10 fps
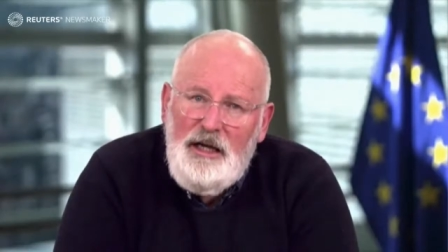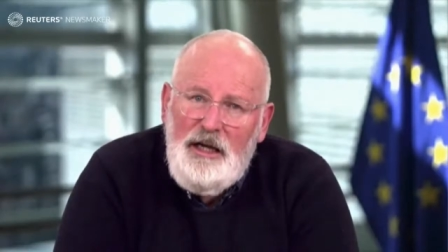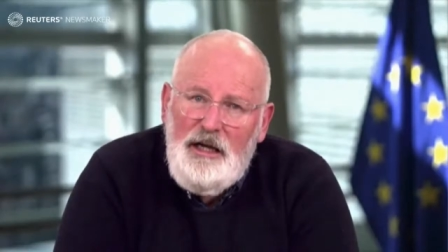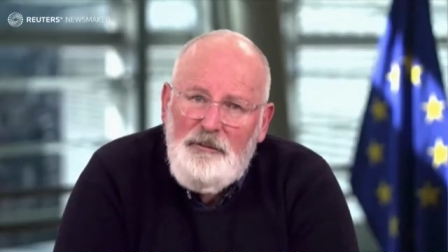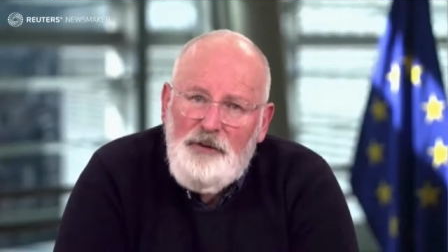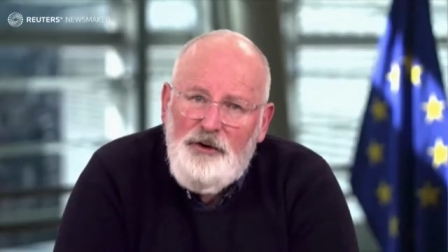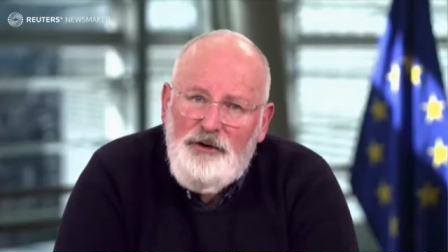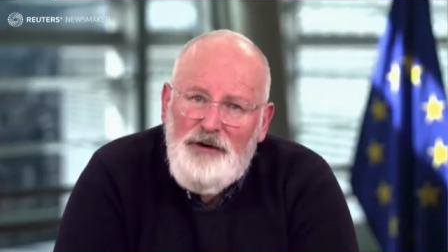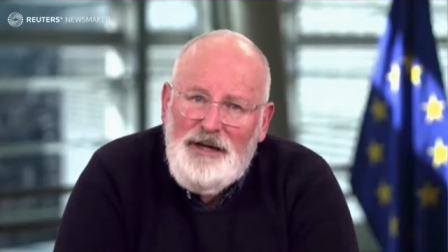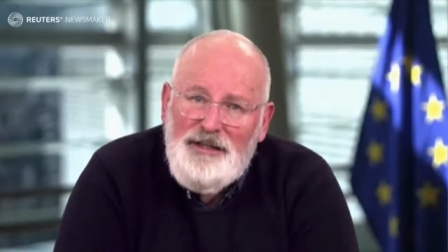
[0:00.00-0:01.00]
a
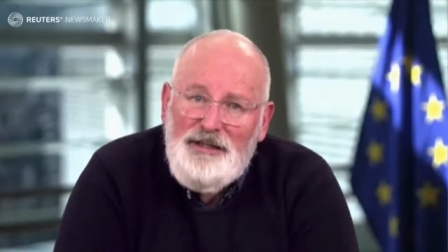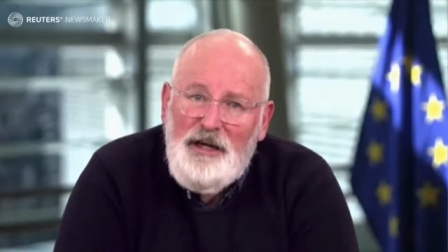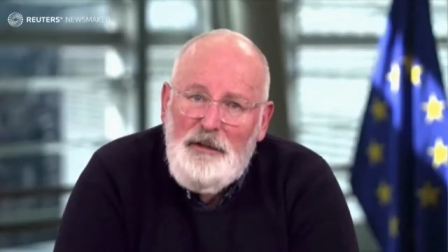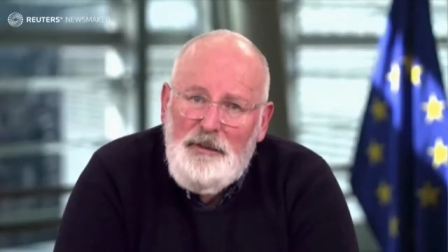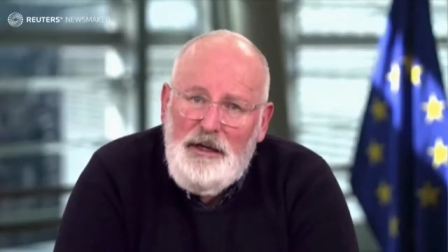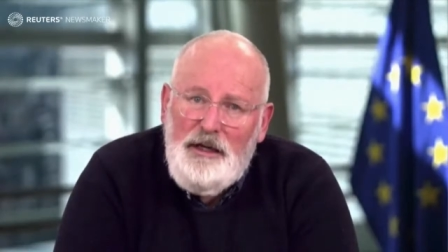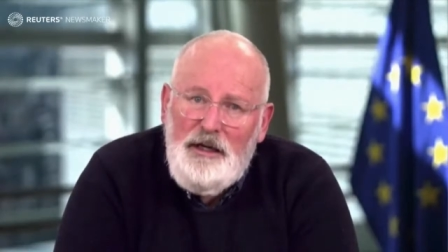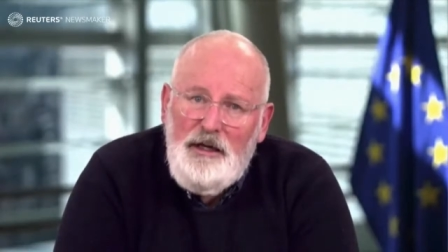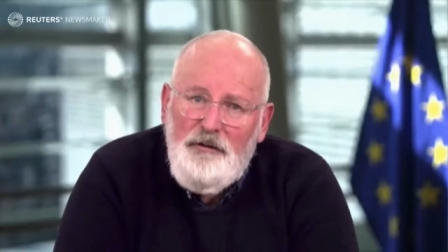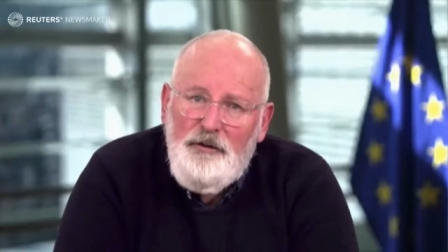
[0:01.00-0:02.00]
bureaucratic
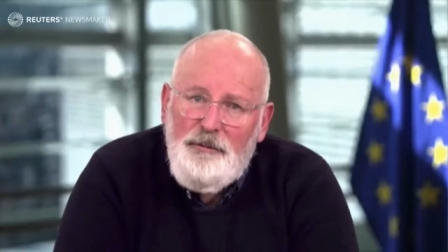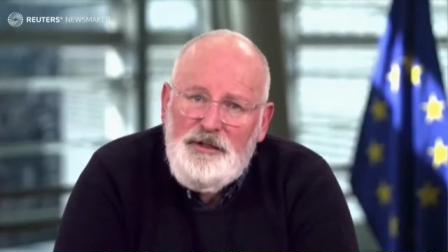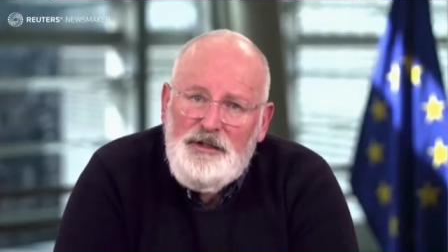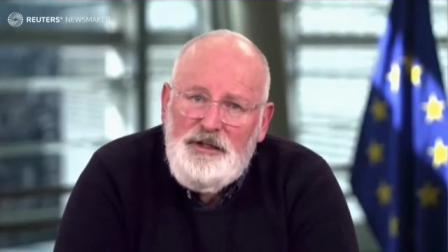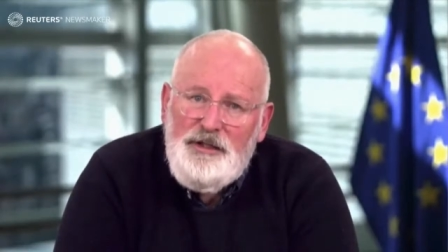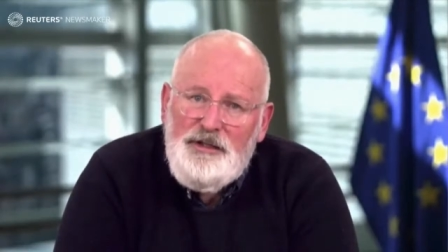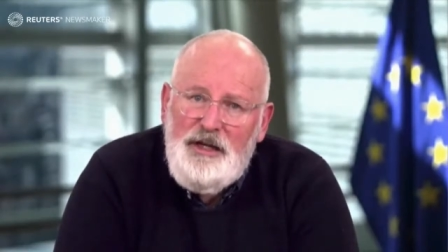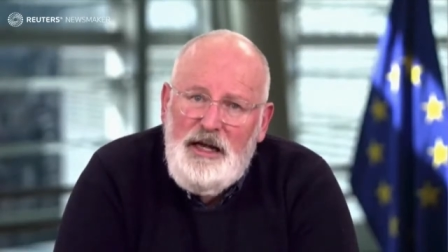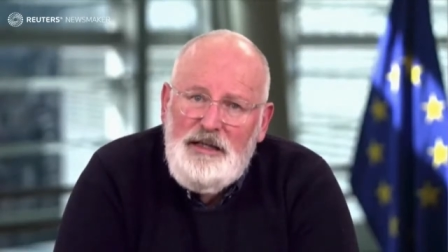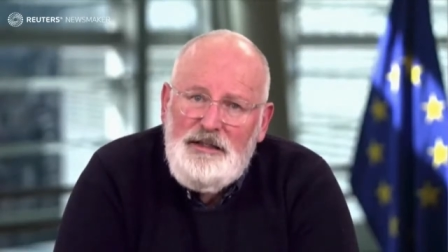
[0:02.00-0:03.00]
nightmare for businesses
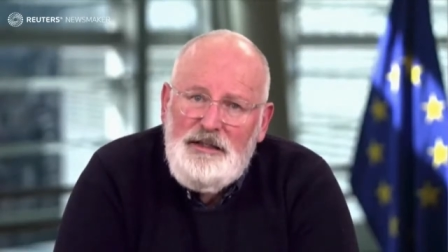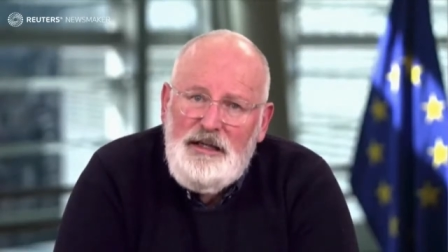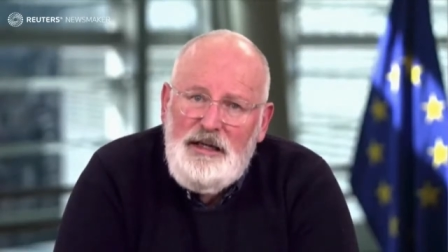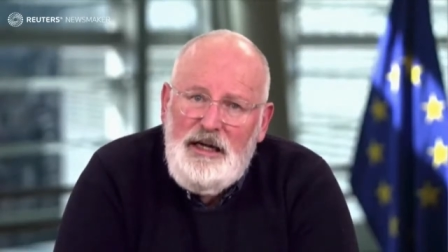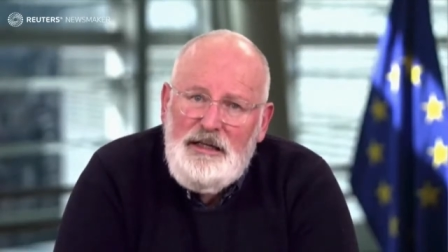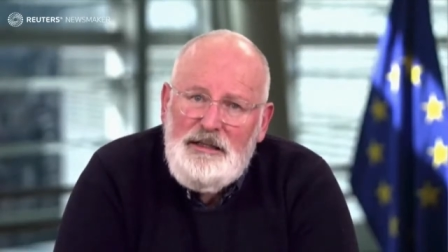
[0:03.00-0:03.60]
and